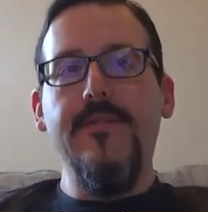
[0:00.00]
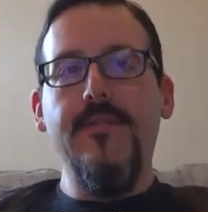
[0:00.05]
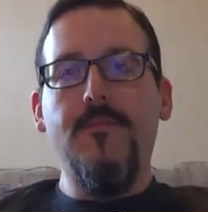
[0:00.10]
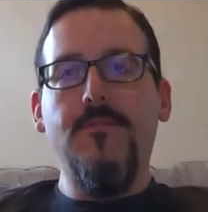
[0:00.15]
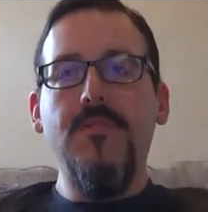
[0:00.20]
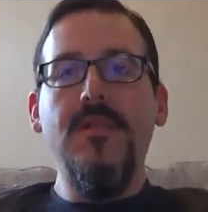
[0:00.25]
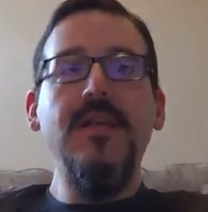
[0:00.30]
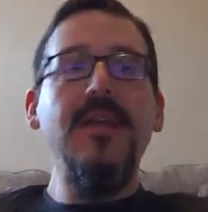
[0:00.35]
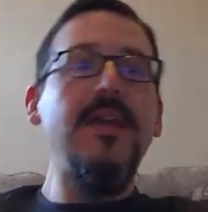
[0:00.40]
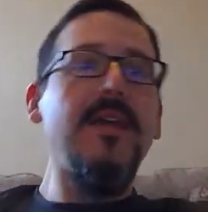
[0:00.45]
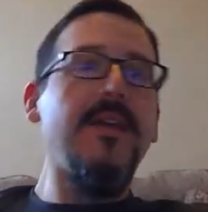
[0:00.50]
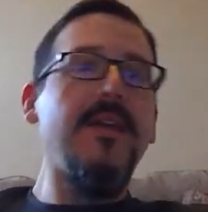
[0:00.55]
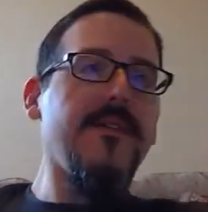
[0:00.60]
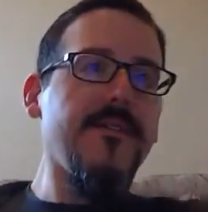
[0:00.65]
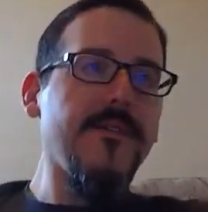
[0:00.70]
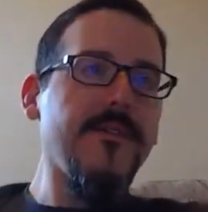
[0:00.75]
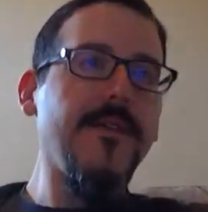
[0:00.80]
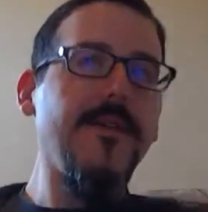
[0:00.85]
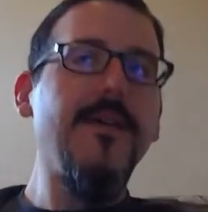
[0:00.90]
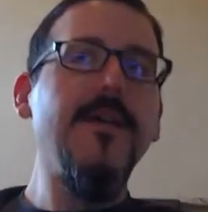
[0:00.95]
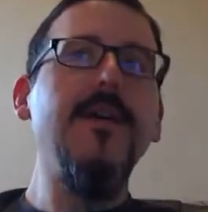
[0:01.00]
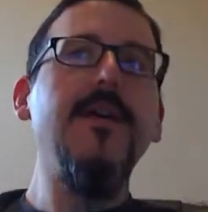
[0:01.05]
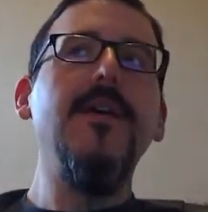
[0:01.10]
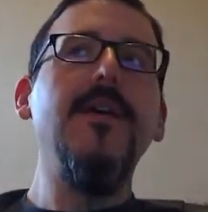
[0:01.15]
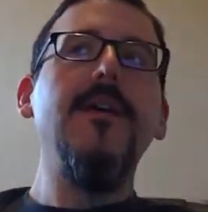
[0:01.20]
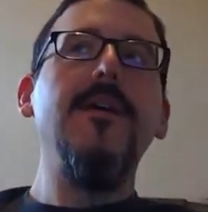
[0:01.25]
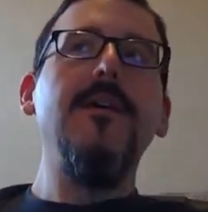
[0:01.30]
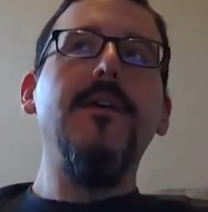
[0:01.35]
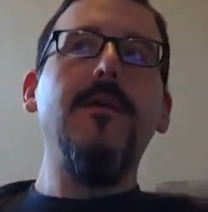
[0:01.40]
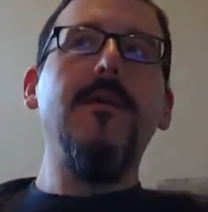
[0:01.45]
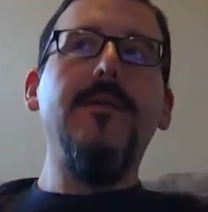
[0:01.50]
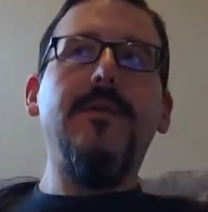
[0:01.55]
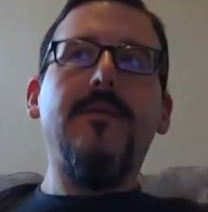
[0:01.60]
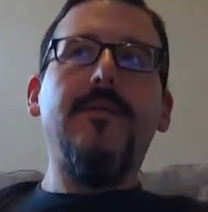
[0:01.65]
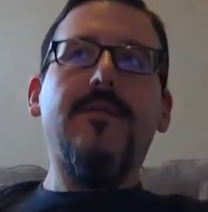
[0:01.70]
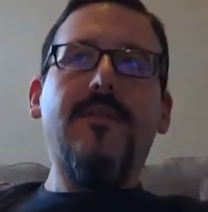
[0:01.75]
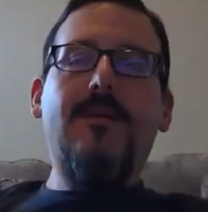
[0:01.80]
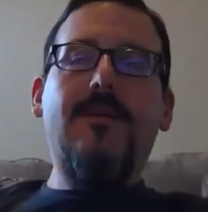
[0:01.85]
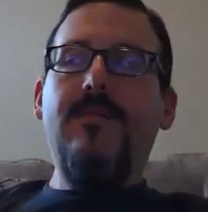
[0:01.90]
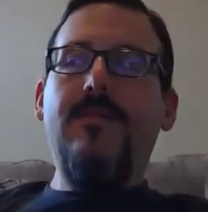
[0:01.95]
So please go
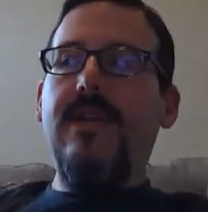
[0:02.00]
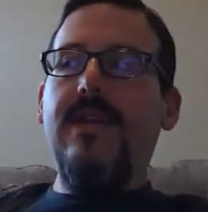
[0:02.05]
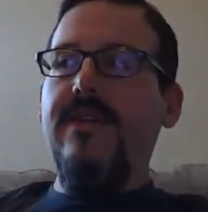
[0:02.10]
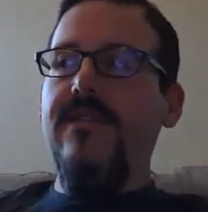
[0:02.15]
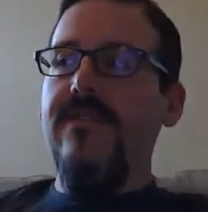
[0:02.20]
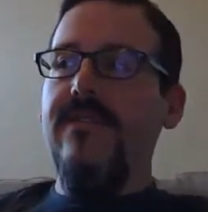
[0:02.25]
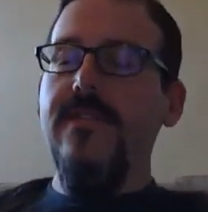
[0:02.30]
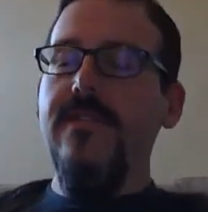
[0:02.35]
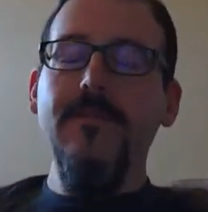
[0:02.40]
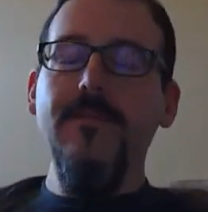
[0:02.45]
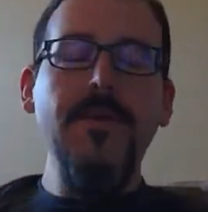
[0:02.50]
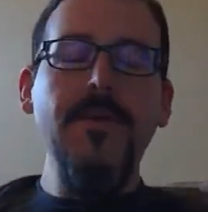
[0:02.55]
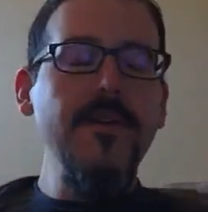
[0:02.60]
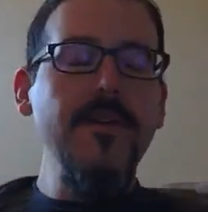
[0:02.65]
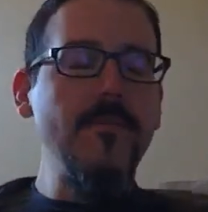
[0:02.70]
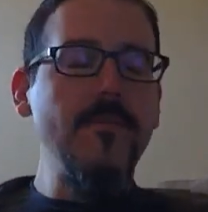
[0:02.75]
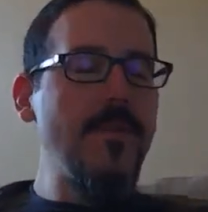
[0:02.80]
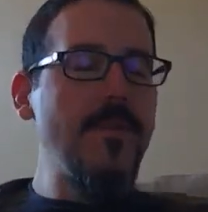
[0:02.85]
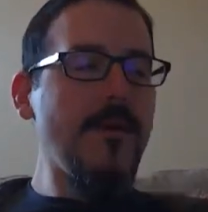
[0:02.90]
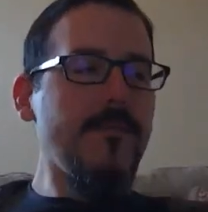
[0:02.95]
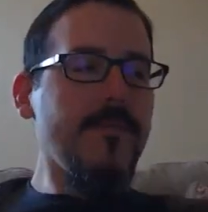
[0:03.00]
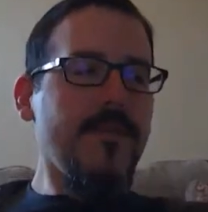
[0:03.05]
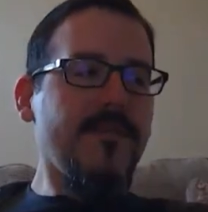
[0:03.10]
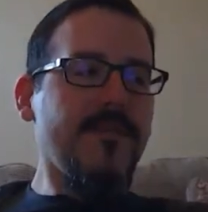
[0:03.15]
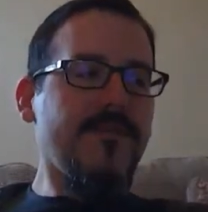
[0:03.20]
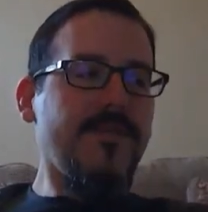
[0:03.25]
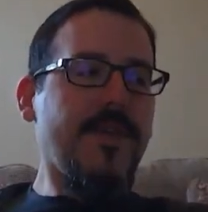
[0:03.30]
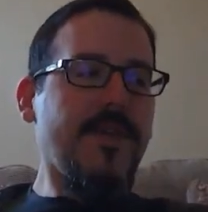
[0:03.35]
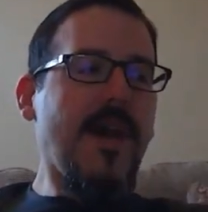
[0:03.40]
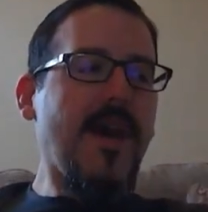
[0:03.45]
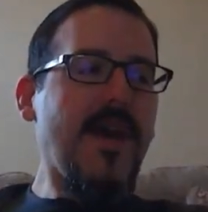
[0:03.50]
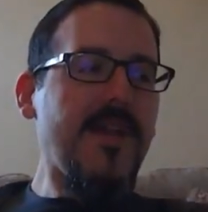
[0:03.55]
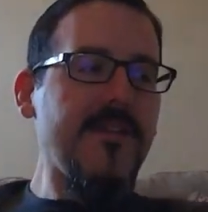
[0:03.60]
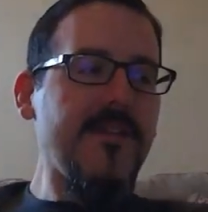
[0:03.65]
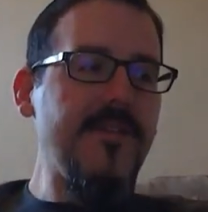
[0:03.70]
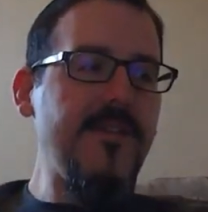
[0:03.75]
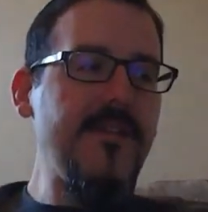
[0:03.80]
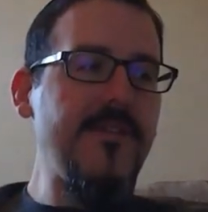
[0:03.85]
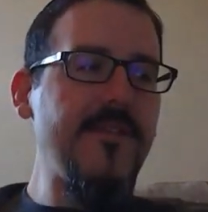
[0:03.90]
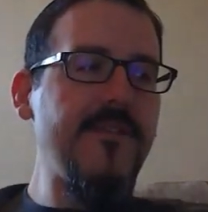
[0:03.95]
do something. And he said, and the biggest problem you've got
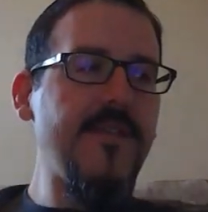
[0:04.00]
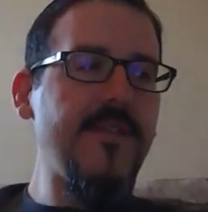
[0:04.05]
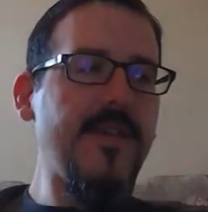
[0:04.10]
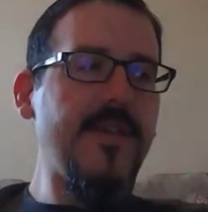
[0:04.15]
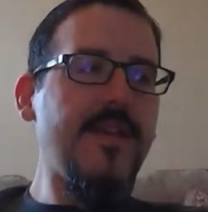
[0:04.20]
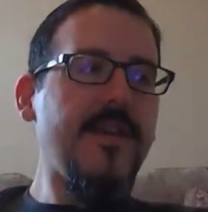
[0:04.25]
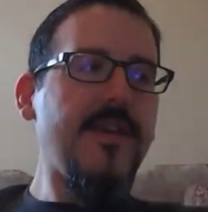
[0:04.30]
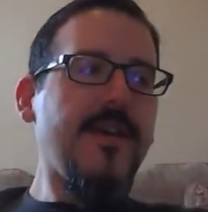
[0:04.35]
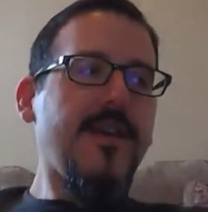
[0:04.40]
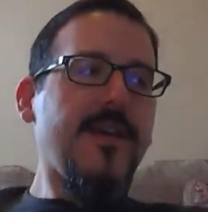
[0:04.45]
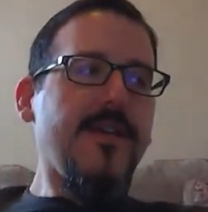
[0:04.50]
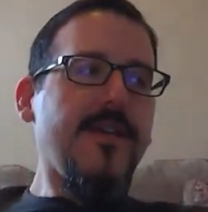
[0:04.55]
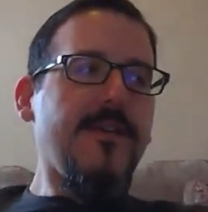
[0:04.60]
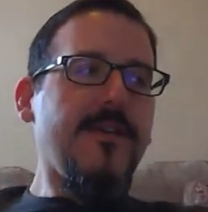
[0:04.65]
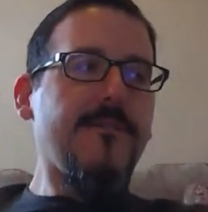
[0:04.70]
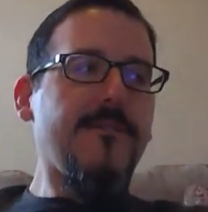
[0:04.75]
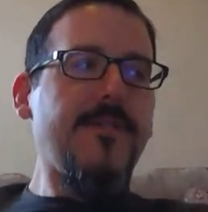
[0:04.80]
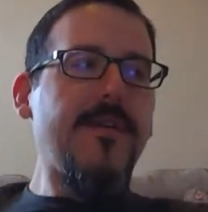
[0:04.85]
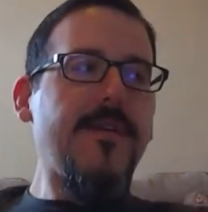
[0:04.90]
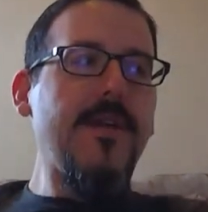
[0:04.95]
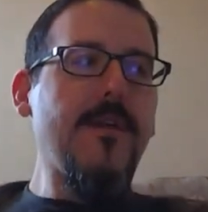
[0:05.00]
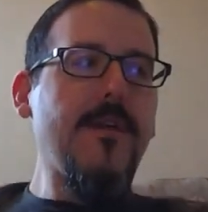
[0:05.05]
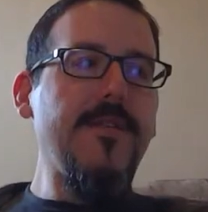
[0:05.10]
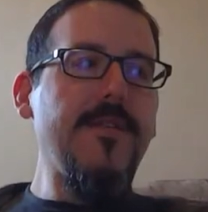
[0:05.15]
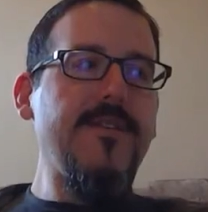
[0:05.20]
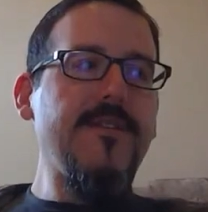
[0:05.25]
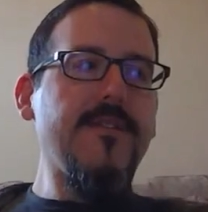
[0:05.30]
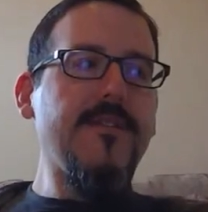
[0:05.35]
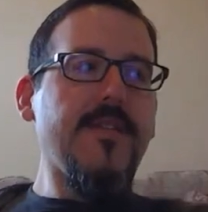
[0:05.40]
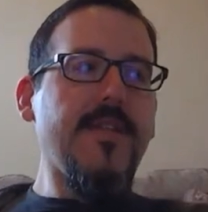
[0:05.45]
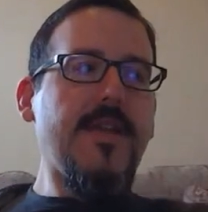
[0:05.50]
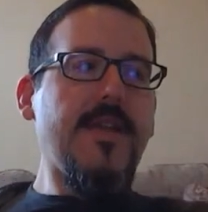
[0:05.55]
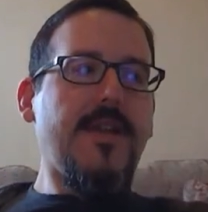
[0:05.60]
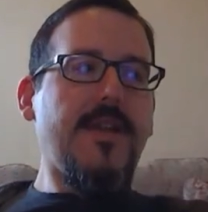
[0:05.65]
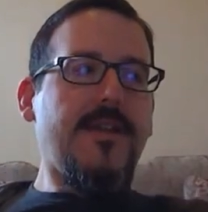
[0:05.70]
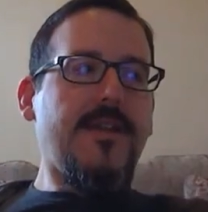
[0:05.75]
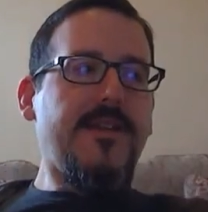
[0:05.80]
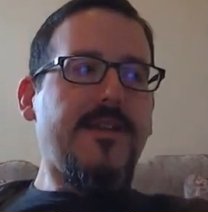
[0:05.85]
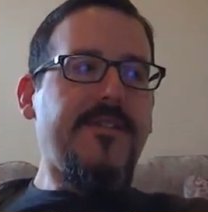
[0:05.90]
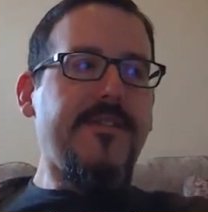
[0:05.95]
is, he said, you've got all these
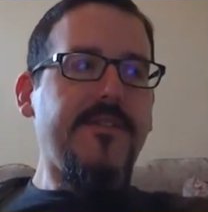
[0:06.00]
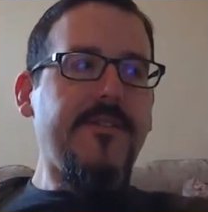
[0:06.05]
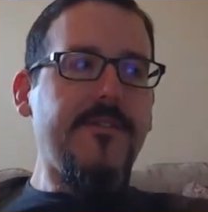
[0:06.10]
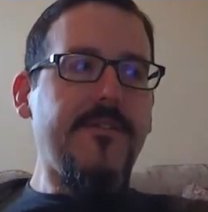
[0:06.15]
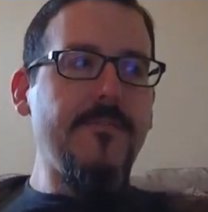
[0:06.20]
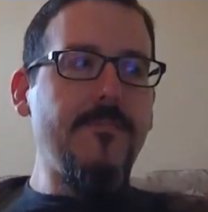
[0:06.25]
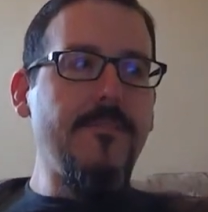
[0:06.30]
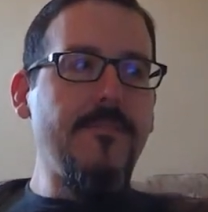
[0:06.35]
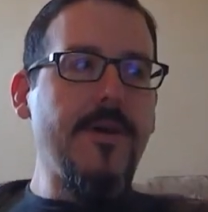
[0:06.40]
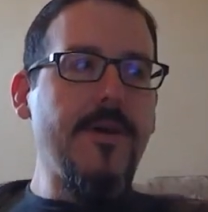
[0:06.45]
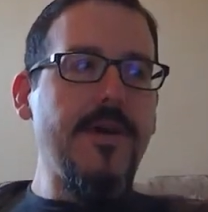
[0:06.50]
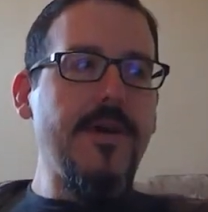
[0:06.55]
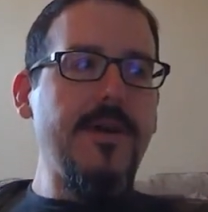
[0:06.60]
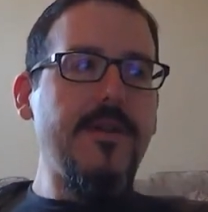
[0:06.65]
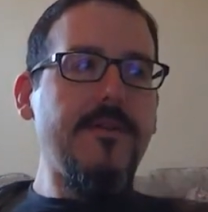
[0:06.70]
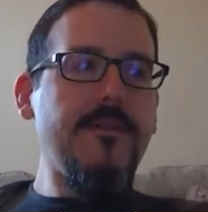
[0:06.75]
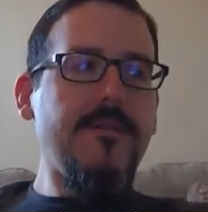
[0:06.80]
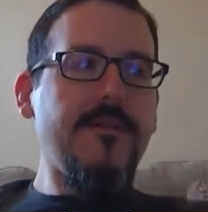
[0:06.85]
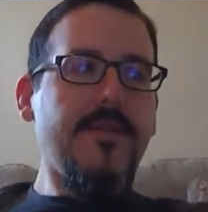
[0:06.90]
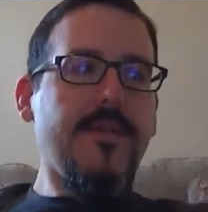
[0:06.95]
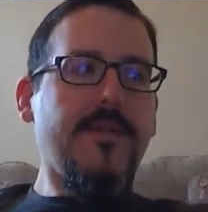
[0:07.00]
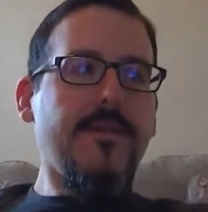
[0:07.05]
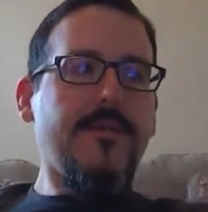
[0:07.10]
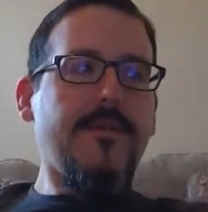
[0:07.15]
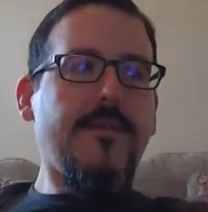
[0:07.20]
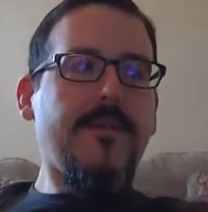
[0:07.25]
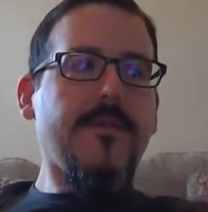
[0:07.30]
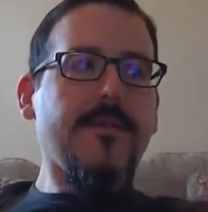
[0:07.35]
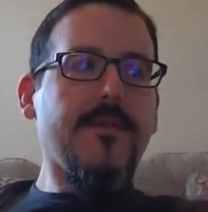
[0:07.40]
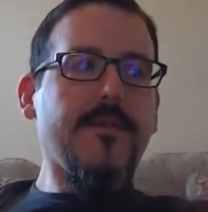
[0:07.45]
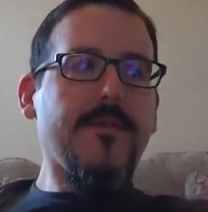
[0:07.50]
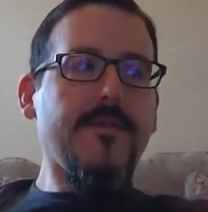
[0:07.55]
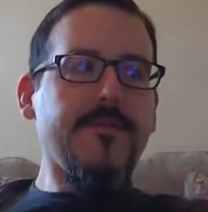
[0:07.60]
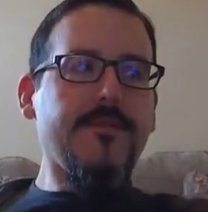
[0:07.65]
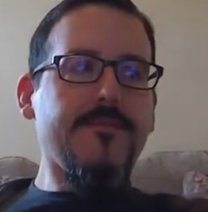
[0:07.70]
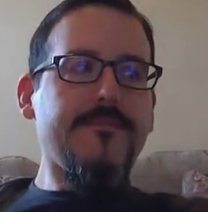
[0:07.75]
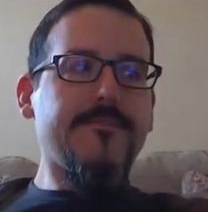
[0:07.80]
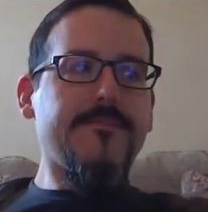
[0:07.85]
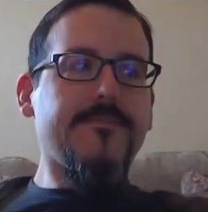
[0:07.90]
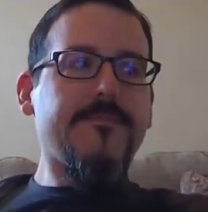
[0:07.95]
latent issues, but, you know,
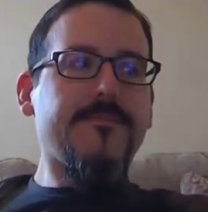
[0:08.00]
you're